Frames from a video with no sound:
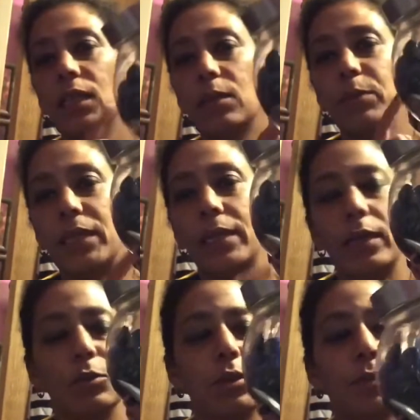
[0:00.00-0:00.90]
bead
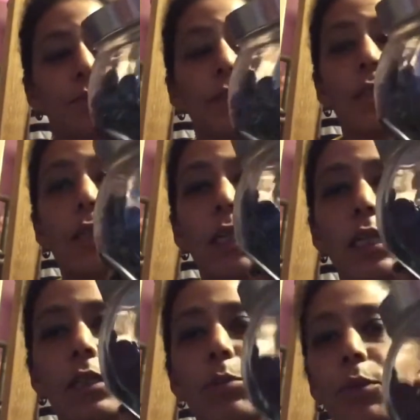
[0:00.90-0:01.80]
out
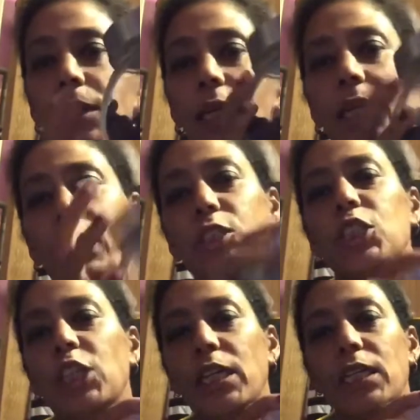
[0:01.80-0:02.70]
and I'll put it in here and
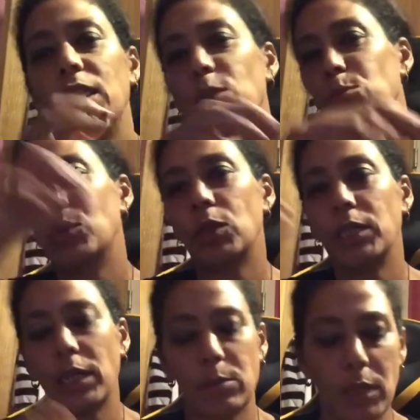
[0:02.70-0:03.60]
shake it and then pull the
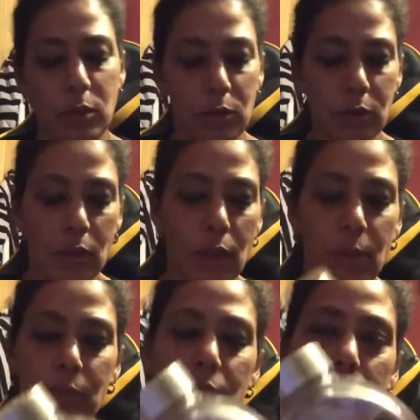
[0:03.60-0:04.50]
name out. So I'll
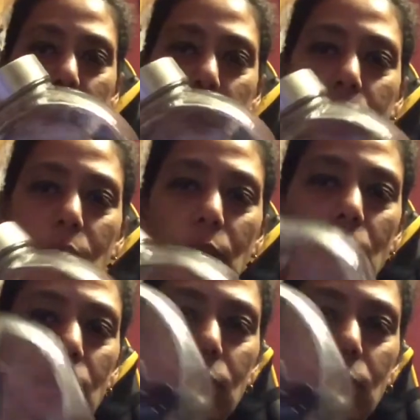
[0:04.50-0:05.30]
empty this and then